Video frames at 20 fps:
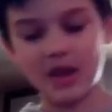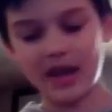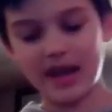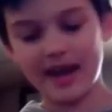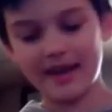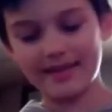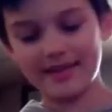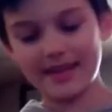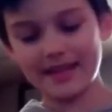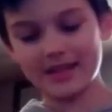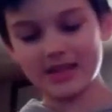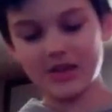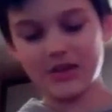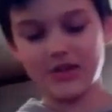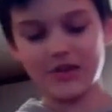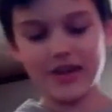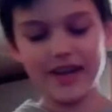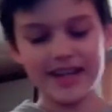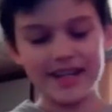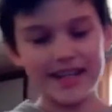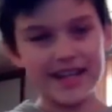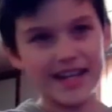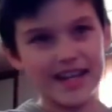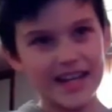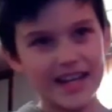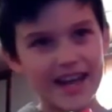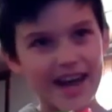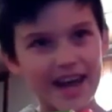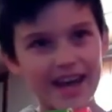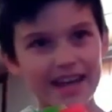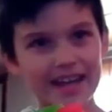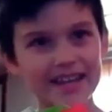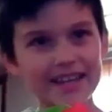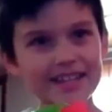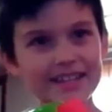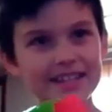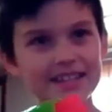got this green little guy.